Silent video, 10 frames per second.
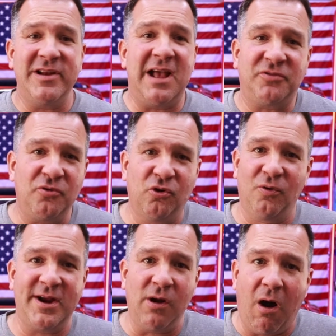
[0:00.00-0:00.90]
even have to
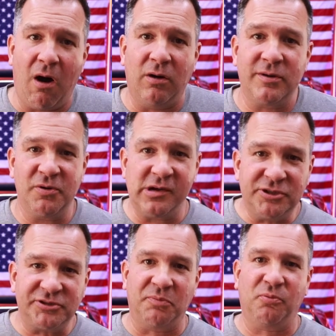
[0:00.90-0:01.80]
agree at all. You
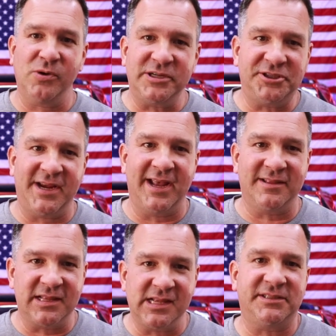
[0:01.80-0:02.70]
can just
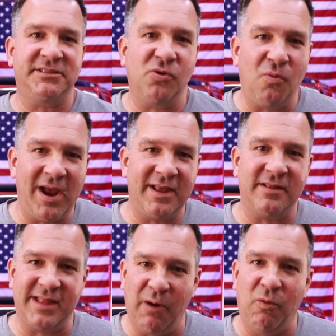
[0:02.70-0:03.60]
appreciate that this is the way
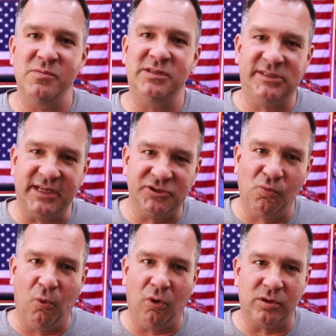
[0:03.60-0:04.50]
that that woman sees
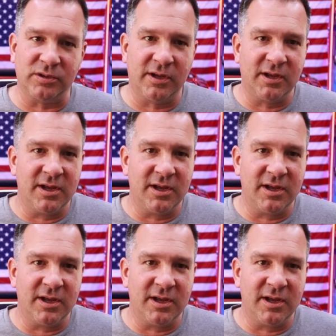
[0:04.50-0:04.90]
the world.